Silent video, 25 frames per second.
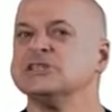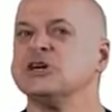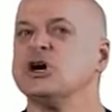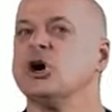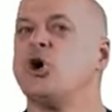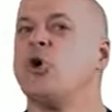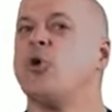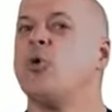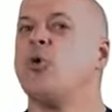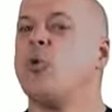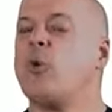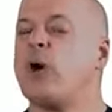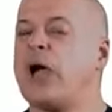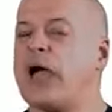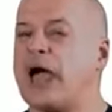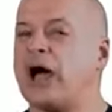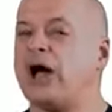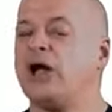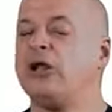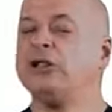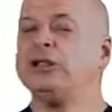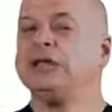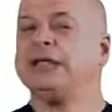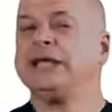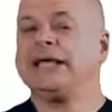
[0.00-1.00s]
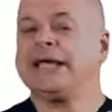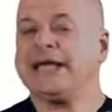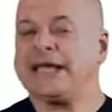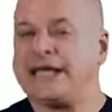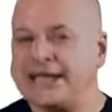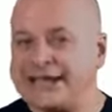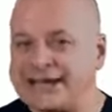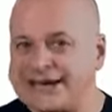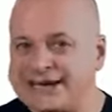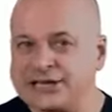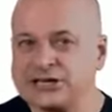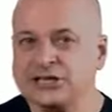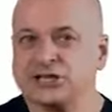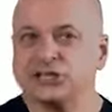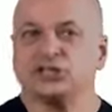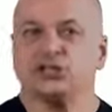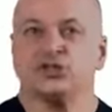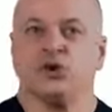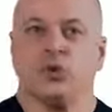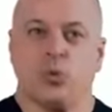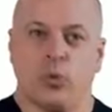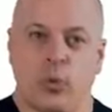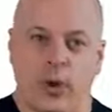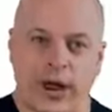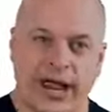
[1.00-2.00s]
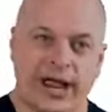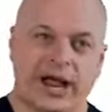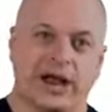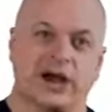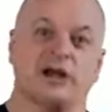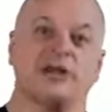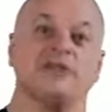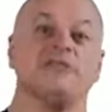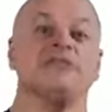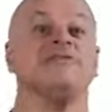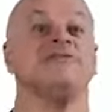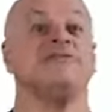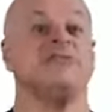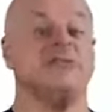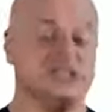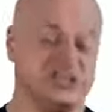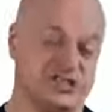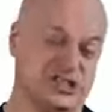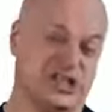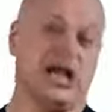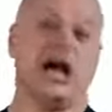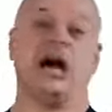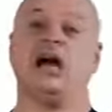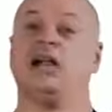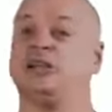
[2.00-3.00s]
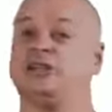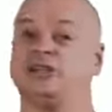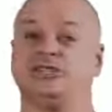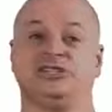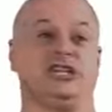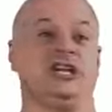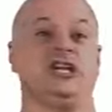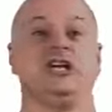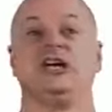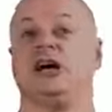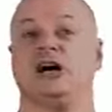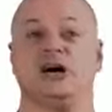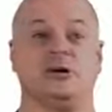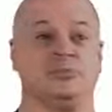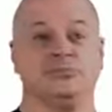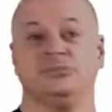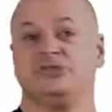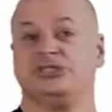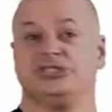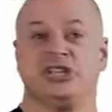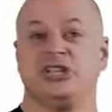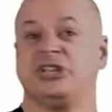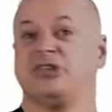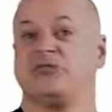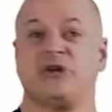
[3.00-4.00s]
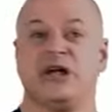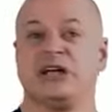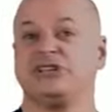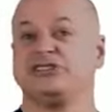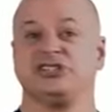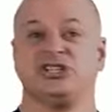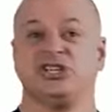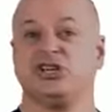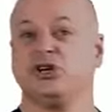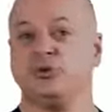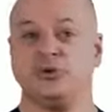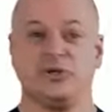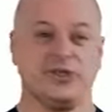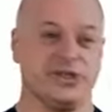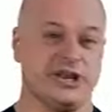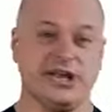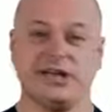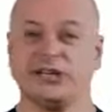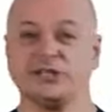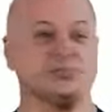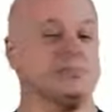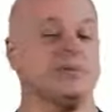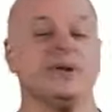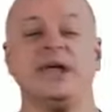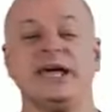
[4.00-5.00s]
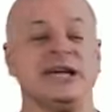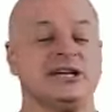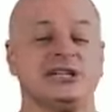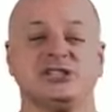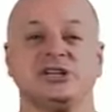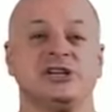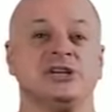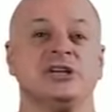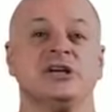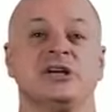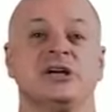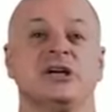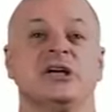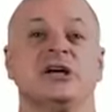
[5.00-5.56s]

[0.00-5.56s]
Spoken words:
Well, here's where physiology comes to the rescue with an explanation.